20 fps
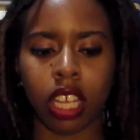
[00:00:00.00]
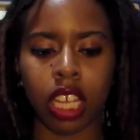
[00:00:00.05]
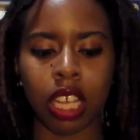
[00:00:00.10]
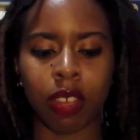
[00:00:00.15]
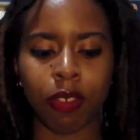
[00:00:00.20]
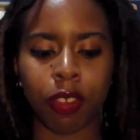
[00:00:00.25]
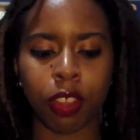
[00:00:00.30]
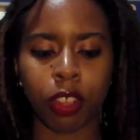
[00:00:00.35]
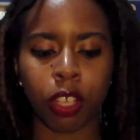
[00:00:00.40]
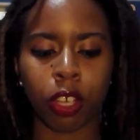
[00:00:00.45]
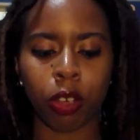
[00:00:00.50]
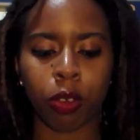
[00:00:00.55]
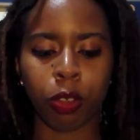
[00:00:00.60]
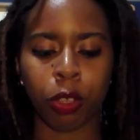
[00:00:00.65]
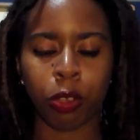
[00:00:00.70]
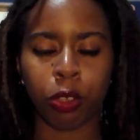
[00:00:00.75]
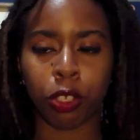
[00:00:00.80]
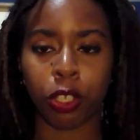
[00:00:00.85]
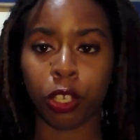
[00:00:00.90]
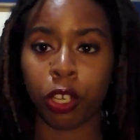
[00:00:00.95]
even though
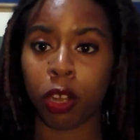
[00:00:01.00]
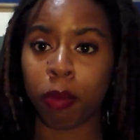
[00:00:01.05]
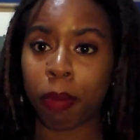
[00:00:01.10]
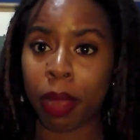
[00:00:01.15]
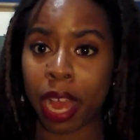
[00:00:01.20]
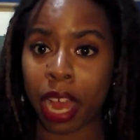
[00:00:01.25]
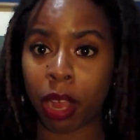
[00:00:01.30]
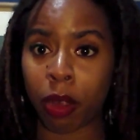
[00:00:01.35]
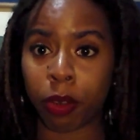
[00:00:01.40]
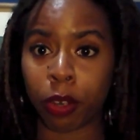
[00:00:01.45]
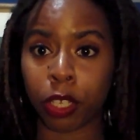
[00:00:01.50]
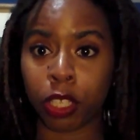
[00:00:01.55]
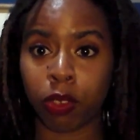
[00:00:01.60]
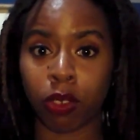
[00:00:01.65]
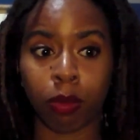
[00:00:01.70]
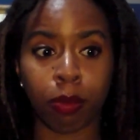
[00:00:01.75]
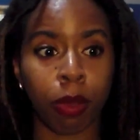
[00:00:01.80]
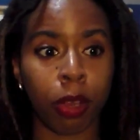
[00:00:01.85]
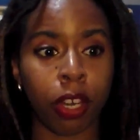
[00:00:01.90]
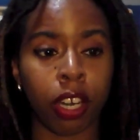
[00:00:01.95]
using her powers
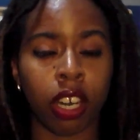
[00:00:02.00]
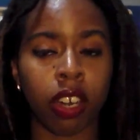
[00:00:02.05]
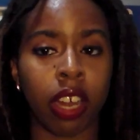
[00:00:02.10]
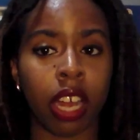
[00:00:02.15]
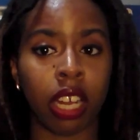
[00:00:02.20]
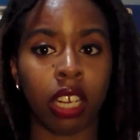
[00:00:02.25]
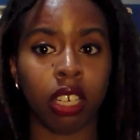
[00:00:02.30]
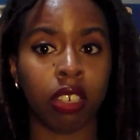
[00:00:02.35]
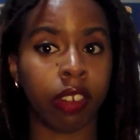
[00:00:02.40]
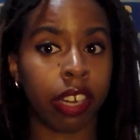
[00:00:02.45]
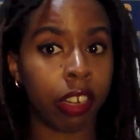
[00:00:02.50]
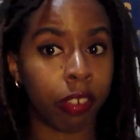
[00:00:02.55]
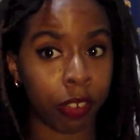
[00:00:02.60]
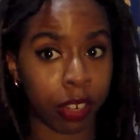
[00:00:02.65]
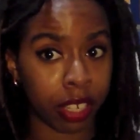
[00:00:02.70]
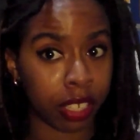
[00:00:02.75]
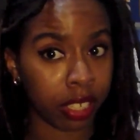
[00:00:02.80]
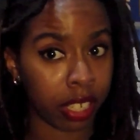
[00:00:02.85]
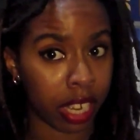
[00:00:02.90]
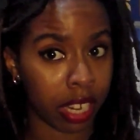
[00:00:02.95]
would put her at great
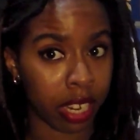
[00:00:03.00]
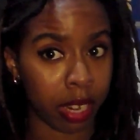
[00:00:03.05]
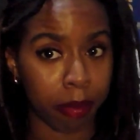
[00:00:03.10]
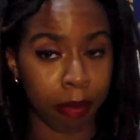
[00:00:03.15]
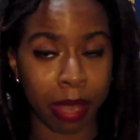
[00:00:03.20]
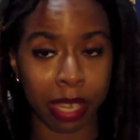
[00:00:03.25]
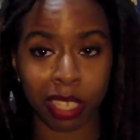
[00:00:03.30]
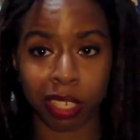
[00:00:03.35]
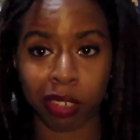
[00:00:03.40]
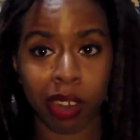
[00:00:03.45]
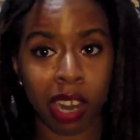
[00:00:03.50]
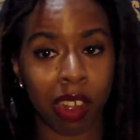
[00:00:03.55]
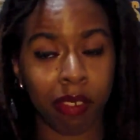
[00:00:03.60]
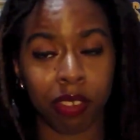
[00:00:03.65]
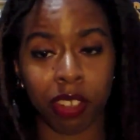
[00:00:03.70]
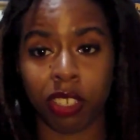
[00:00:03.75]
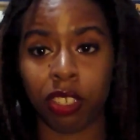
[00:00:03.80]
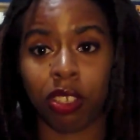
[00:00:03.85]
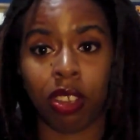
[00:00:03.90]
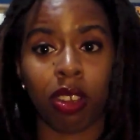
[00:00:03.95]
risk and it makes her have
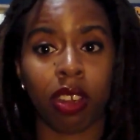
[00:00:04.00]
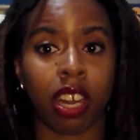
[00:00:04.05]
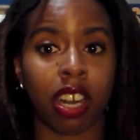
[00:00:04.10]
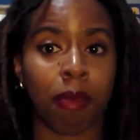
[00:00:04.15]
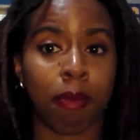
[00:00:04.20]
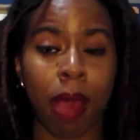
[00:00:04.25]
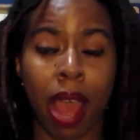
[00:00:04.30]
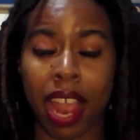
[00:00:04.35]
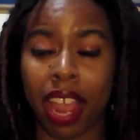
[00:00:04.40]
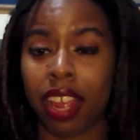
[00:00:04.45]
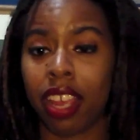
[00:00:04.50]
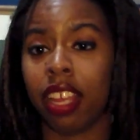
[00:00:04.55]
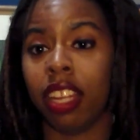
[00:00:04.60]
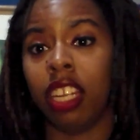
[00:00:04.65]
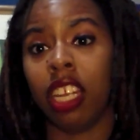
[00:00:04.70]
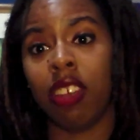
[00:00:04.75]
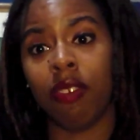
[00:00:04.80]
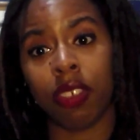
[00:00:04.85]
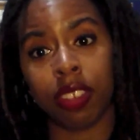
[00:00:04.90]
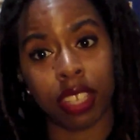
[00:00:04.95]
to start kind of packing
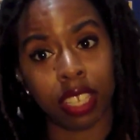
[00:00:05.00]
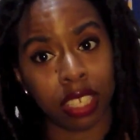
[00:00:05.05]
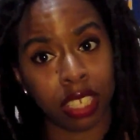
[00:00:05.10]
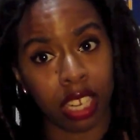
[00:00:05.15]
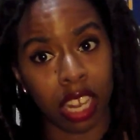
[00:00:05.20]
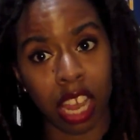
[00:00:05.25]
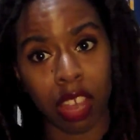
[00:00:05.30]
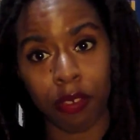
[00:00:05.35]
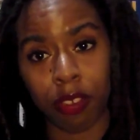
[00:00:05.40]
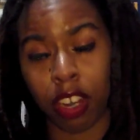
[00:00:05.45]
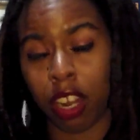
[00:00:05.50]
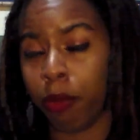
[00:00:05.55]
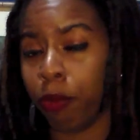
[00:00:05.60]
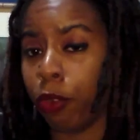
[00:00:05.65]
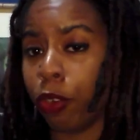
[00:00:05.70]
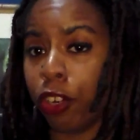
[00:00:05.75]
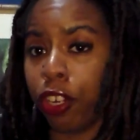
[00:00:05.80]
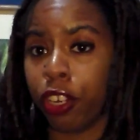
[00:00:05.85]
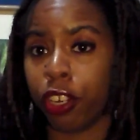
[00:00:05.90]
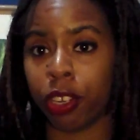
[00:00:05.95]
and leaving this life and
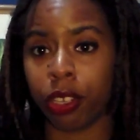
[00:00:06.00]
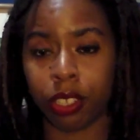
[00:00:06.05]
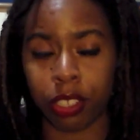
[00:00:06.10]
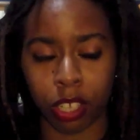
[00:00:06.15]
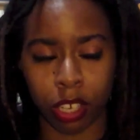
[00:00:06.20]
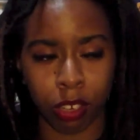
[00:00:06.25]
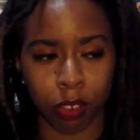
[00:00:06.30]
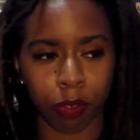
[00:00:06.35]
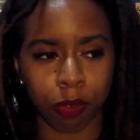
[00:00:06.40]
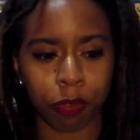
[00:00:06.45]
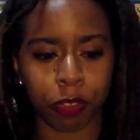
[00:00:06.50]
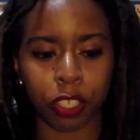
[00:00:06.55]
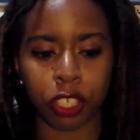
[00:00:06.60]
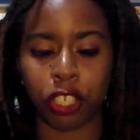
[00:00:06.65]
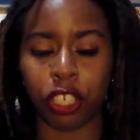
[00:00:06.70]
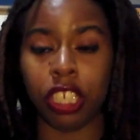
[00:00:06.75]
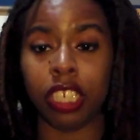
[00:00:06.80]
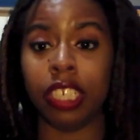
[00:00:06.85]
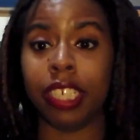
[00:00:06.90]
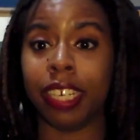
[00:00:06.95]
upgrading herself.
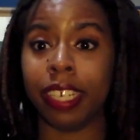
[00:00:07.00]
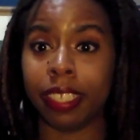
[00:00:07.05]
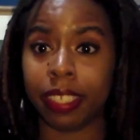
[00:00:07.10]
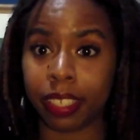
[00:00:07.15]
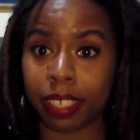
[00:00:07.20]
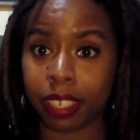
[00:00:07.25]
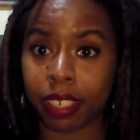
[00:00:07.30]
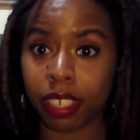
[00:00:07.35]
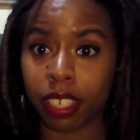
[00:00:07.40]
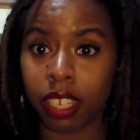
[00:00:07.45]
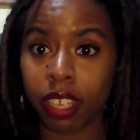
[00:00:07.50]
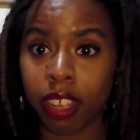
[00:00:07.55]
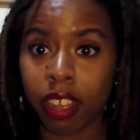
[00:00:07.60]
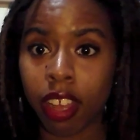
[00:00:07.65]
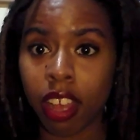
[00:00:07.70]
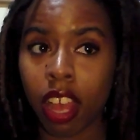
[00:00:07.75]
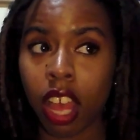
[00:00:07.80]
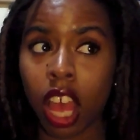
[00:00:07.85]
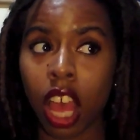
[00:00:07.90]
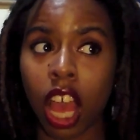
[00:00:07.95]
She does it.
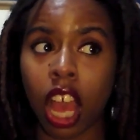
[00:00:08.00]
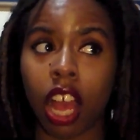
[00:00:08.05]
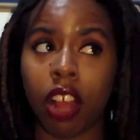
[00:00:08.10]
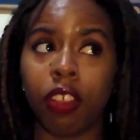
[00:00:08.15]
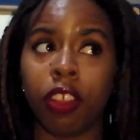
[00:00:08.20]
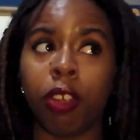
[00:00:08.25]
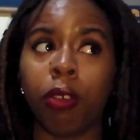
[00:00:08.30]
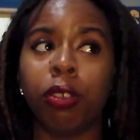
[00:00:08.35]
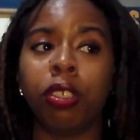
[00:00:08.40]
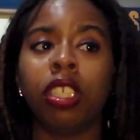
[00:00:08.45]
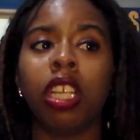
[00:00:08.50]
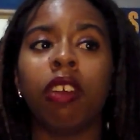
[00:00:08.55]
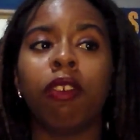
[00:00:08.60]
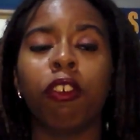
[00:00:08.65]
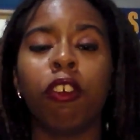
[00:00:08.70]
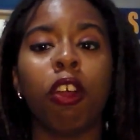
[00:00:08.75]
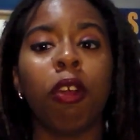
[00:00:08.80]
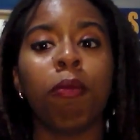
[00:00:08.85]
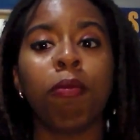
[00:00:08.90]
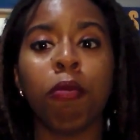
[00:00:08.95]
And there is
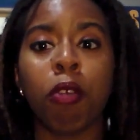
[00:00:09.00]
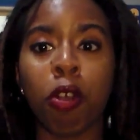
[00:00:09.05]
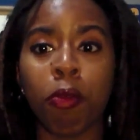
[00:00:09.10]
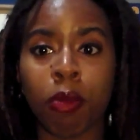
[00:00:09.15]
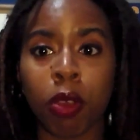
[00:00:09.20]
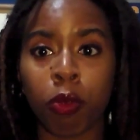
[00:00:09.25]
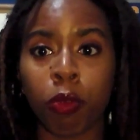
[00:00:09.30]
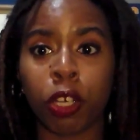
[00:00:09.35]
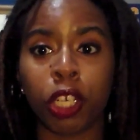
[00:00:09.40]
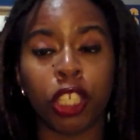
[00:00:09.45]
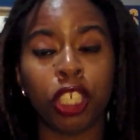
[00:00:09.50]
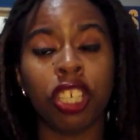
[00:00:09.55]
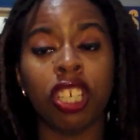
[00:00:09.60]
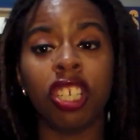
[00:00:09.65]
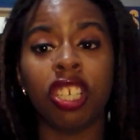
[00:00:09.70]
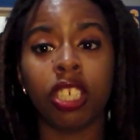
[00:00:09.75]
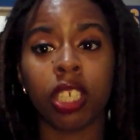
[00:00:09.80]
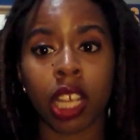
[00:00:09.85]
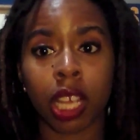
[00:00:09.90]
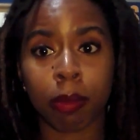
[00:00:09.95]
never a moment where she
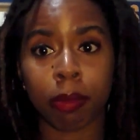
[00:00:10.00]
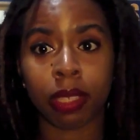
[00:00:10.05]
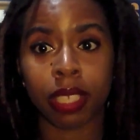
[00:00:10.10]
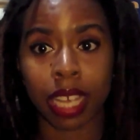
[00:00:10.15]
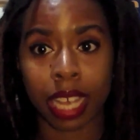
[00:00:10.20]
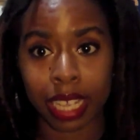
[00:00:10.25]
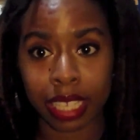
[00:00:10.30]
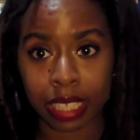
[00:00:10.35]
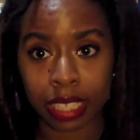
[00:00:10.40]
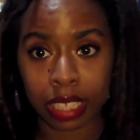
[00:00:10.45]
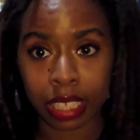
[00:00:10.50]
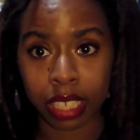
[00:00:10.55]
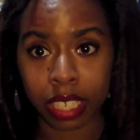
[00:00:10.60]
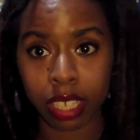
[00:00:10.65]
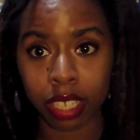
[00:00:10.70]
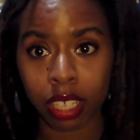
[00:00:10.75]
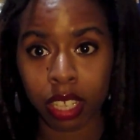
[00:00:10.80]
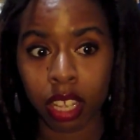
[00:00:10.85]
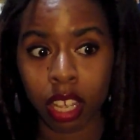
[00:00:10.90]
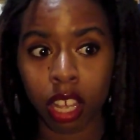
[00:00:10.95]
shames
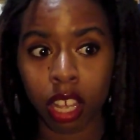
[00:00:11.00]
Kenzie